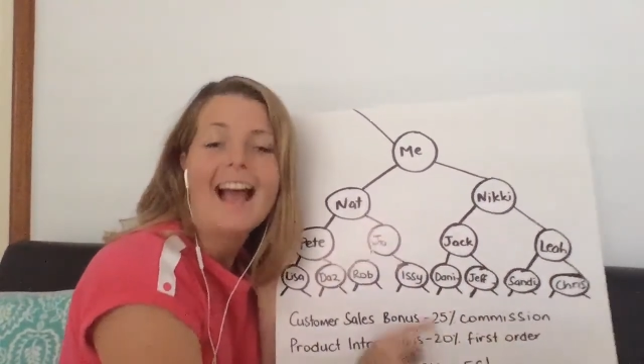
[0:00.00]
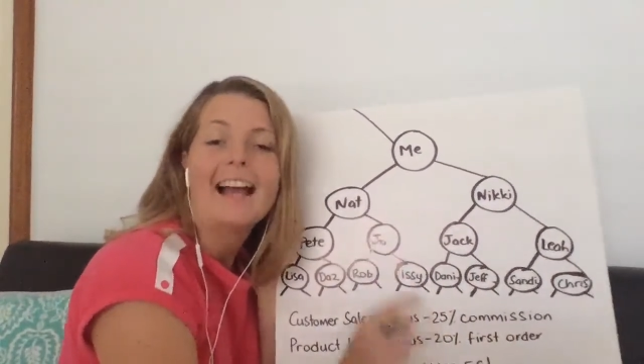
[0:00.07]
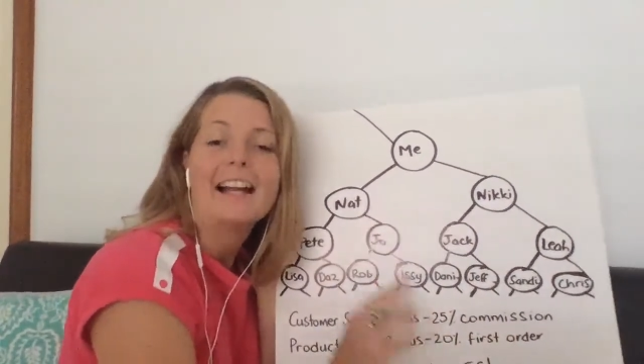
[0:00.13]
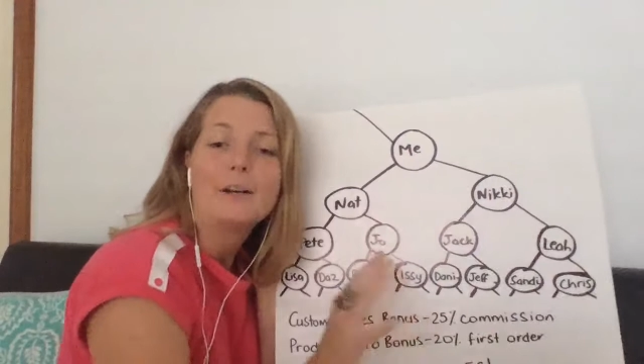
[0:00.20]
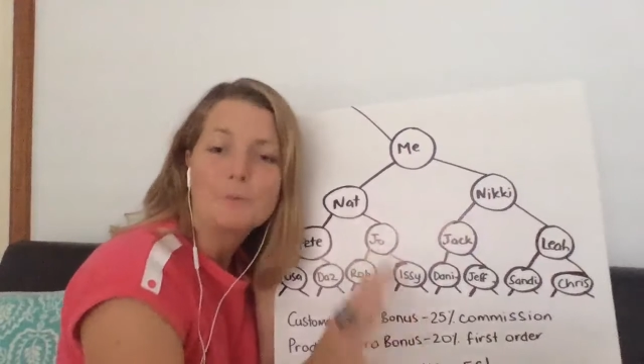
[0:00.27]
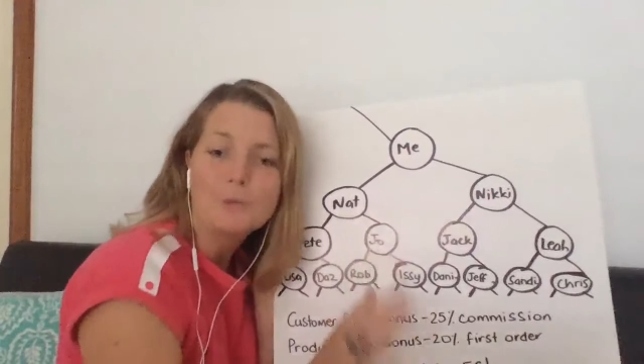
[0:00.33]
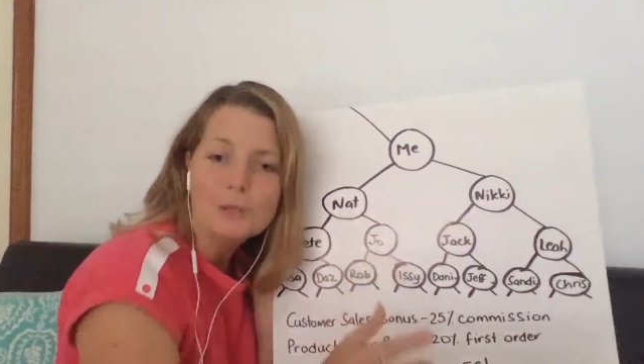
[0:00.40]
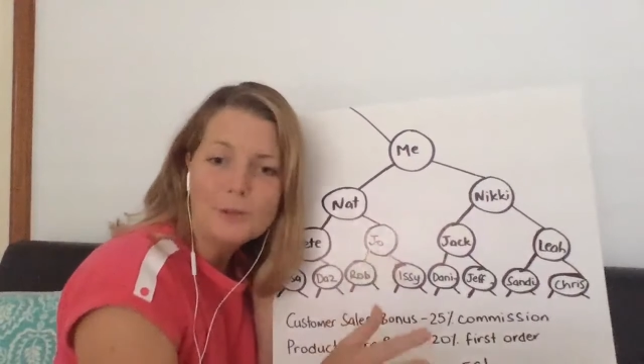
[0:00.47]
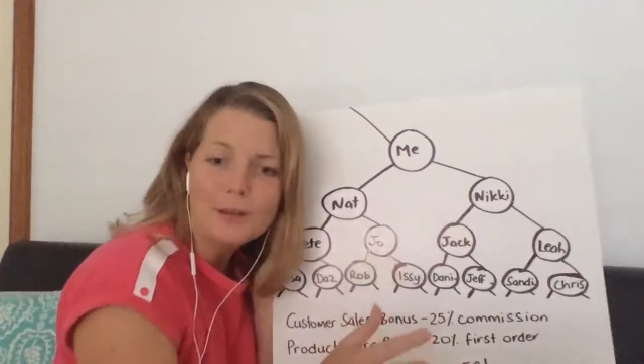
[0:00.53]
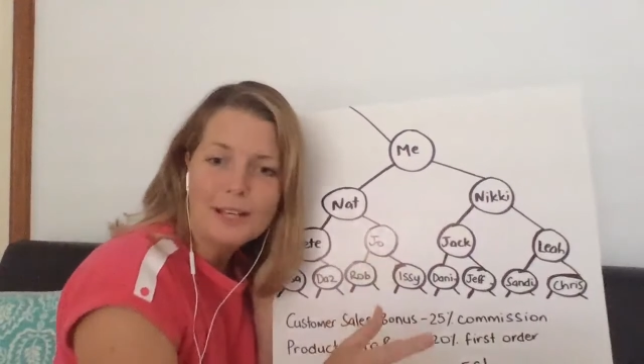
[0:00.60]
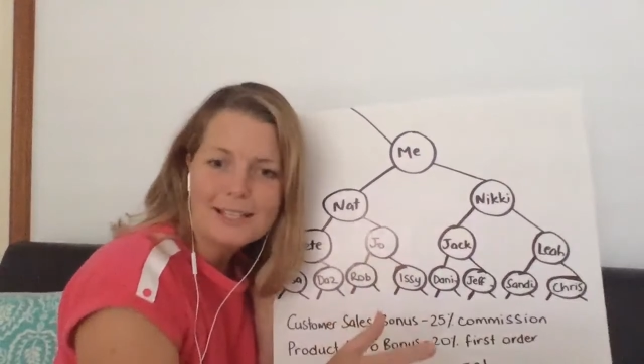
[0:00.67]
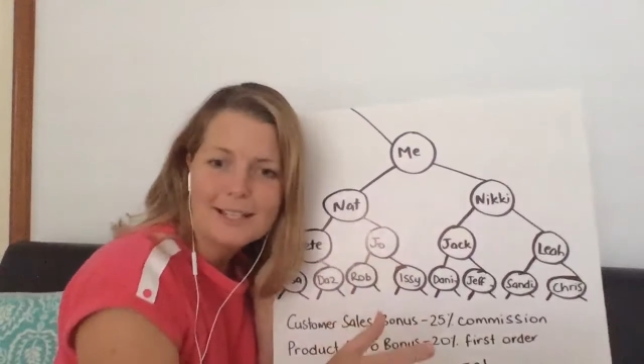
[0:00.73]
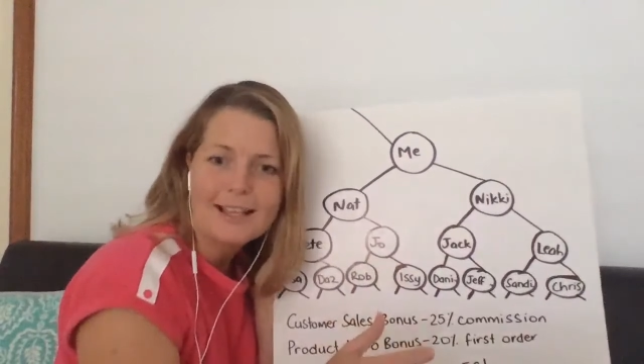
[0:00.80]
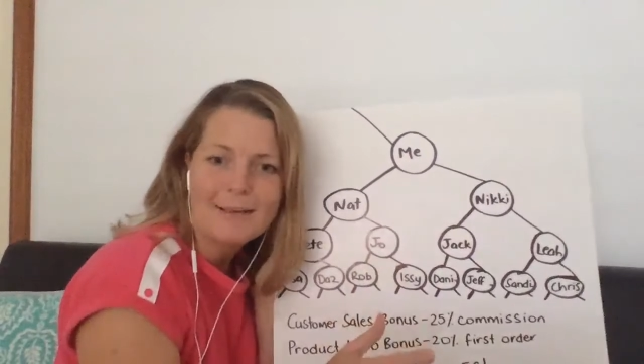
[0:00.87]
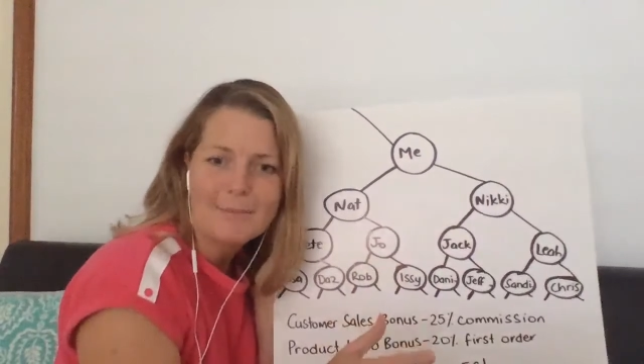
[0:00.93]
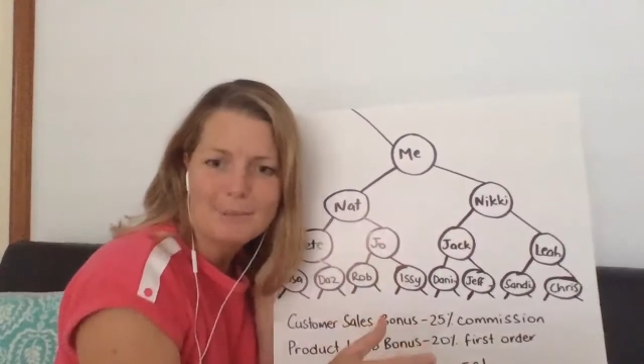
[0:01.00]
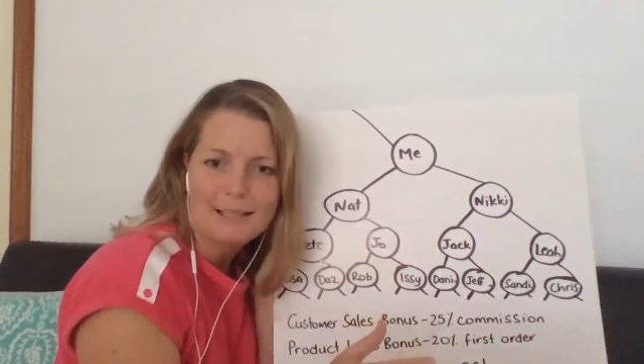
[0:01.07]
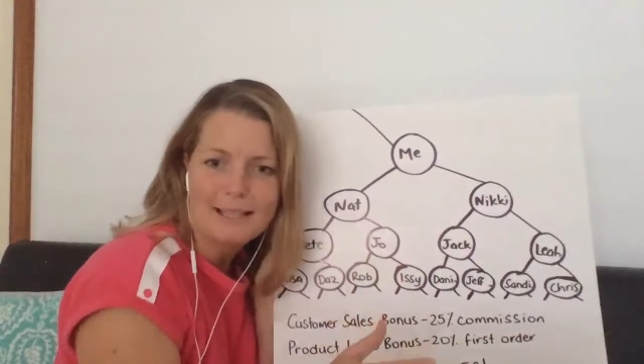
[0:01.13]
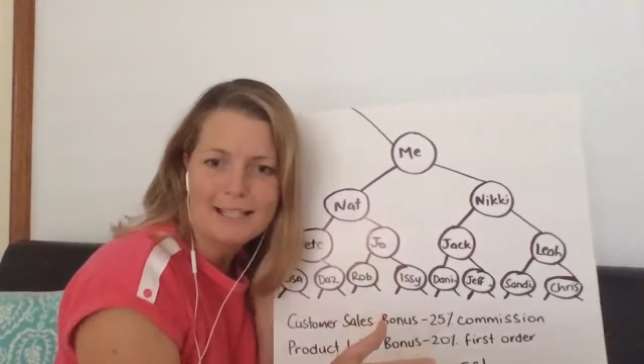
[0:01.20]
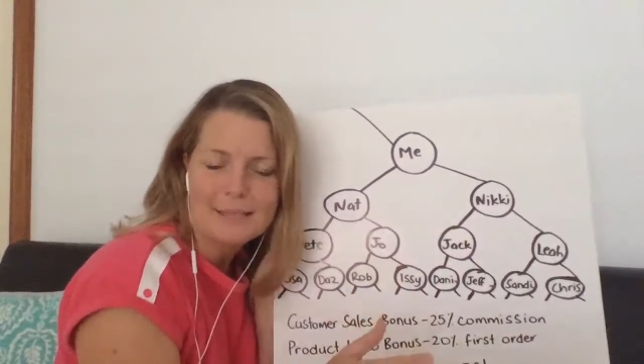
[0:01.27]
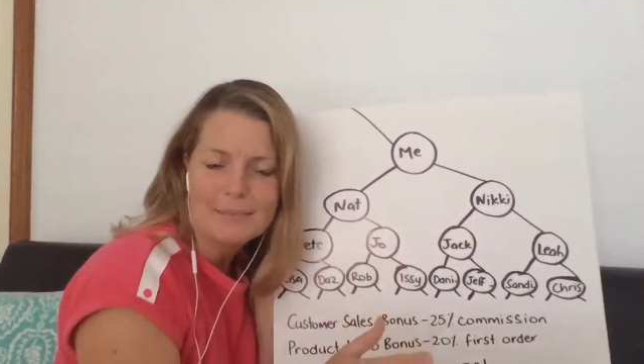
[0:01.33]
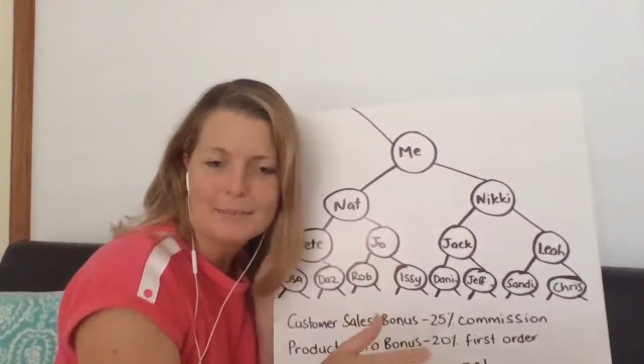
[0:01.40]
And I will get to that
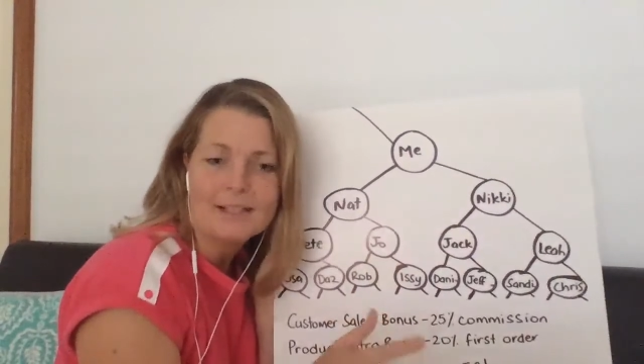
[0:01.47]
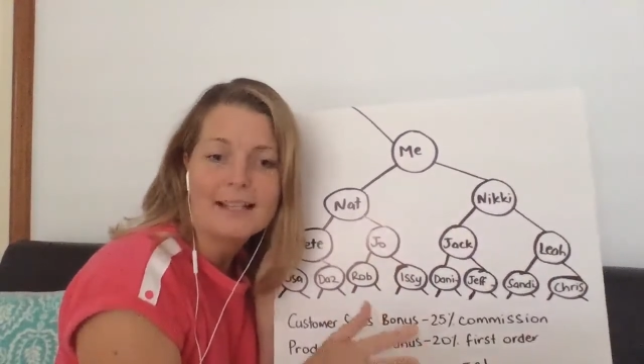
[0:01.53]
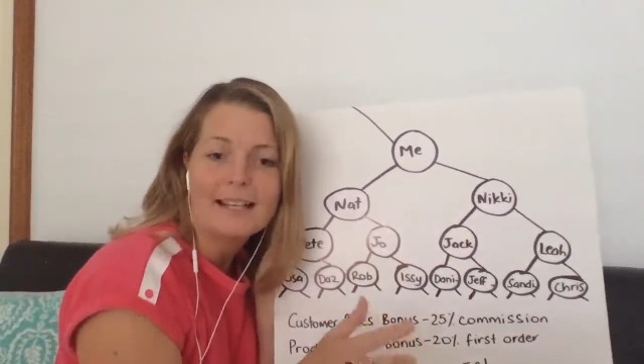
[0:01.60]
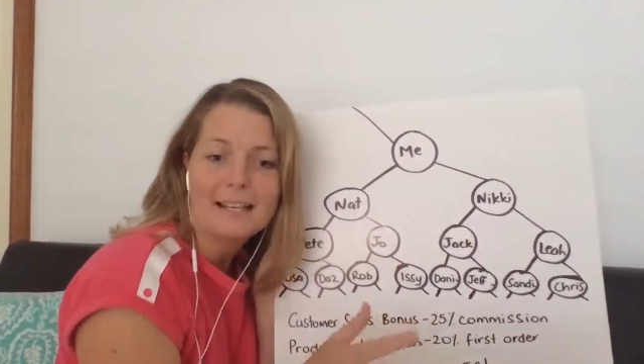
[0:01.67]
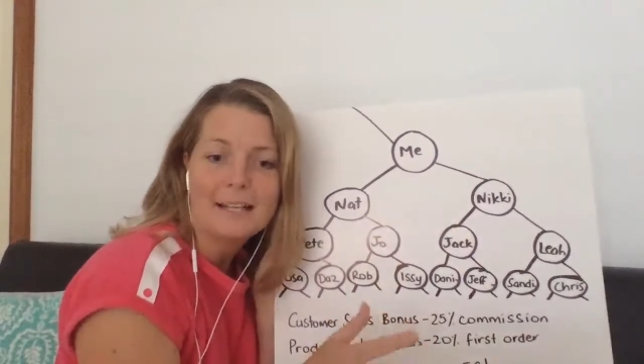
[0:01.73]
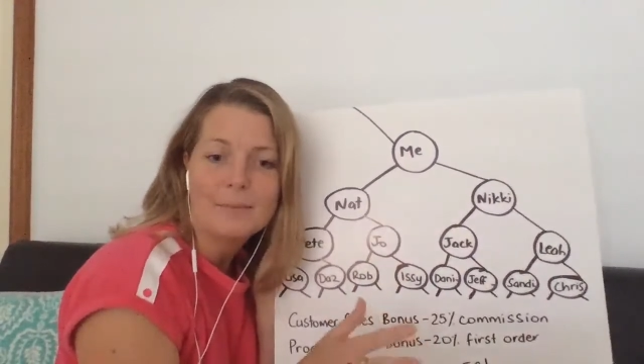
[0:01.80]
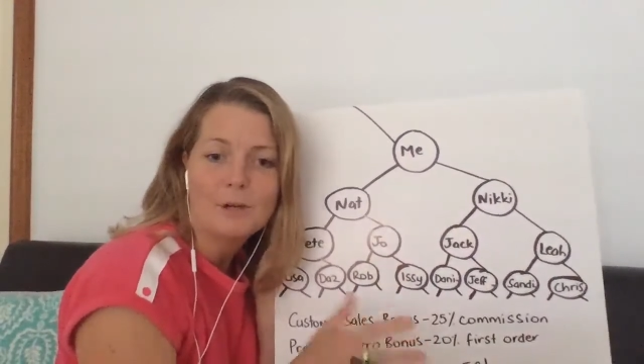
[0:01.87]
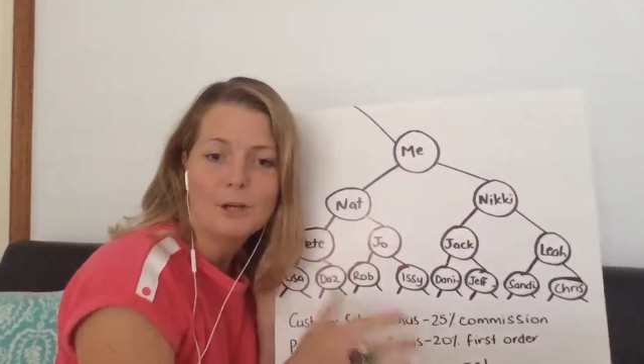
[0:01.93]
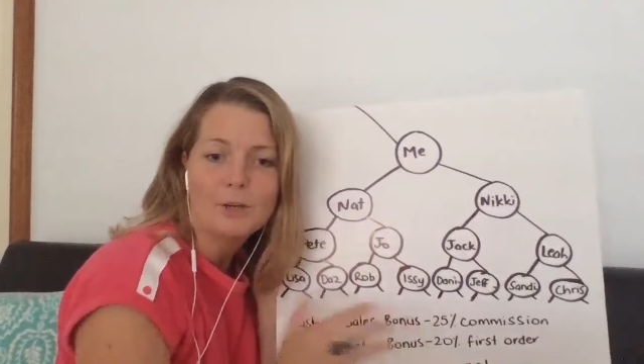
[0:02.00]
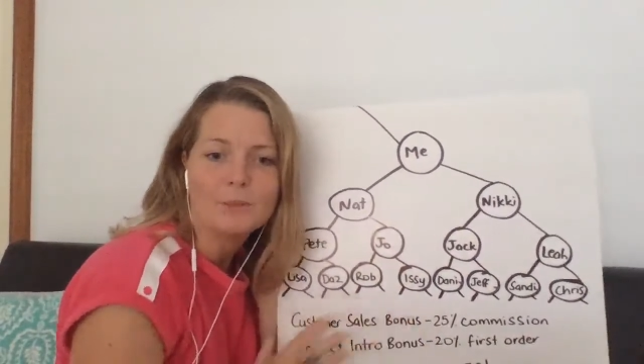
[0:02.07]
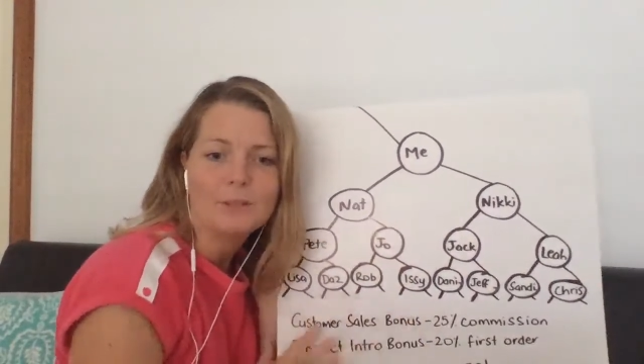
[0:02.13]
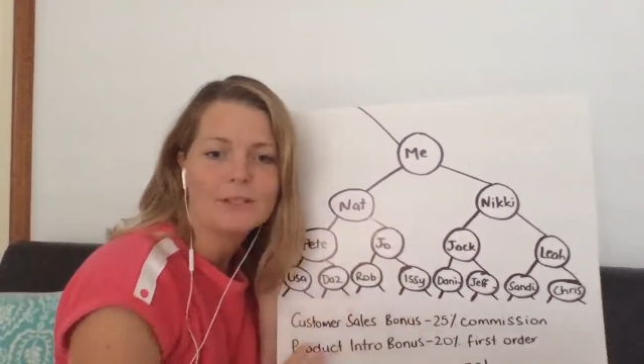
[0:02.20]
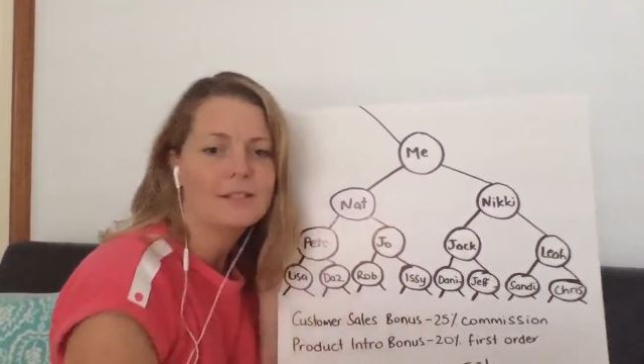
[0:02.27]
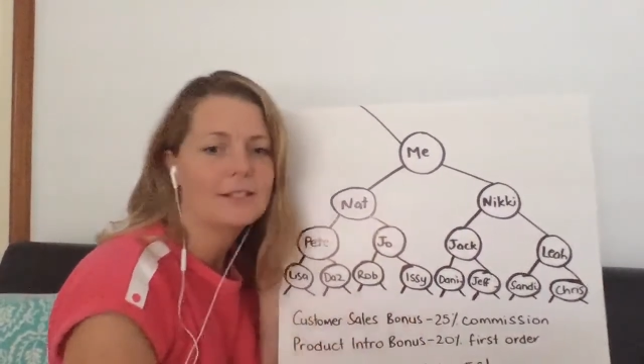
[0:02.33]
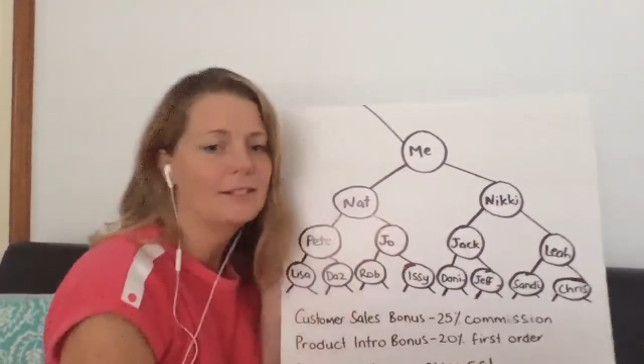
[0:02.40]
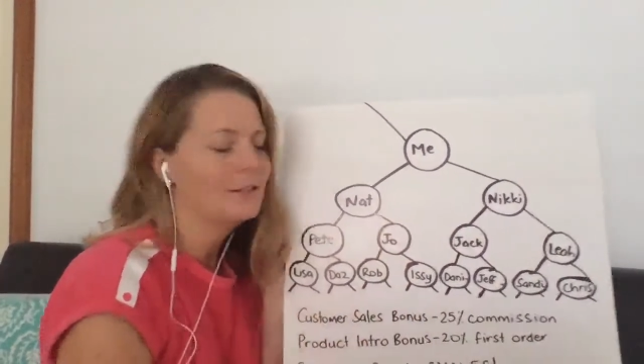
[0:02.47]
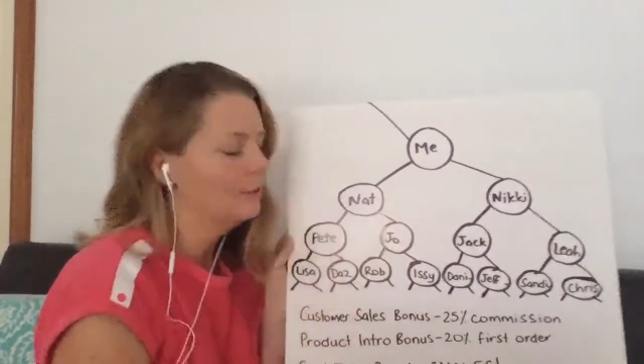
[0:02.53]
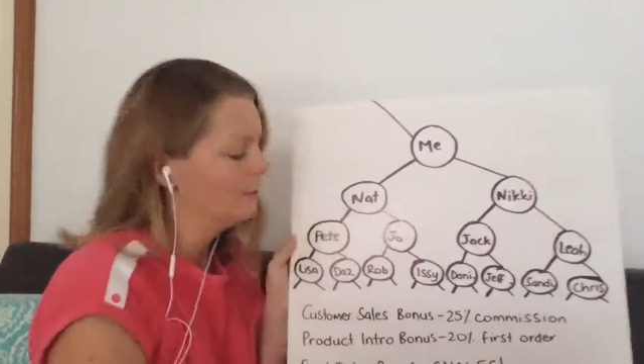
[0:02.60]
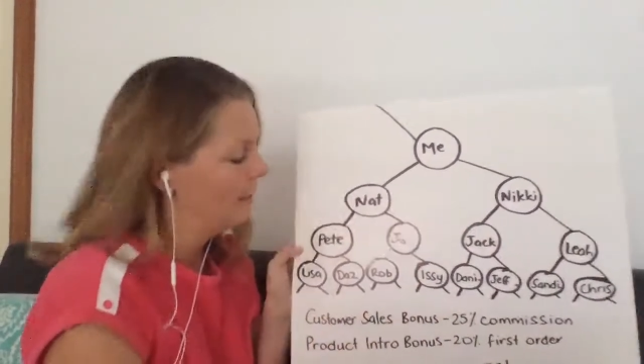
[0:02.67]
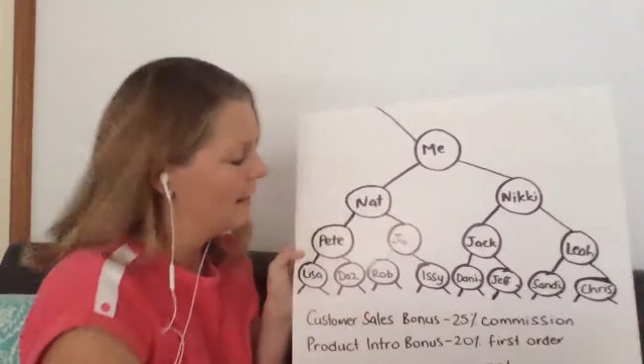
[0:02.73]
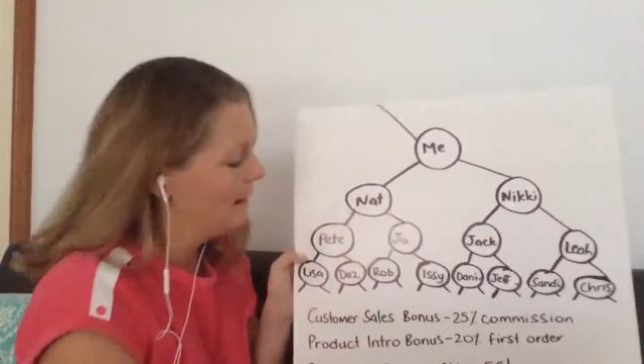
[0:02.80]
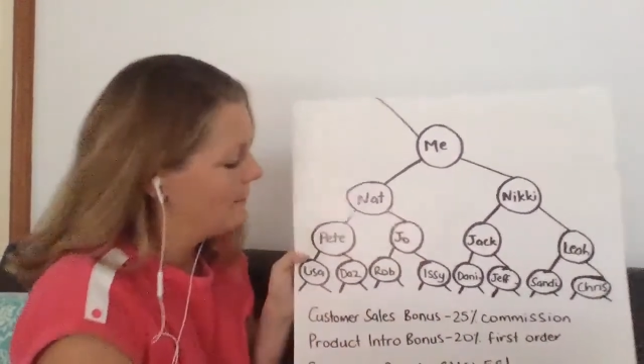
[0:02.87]
placement in a moment,
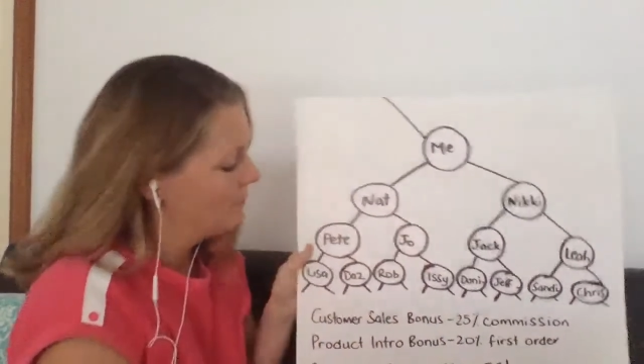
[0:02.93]
all right?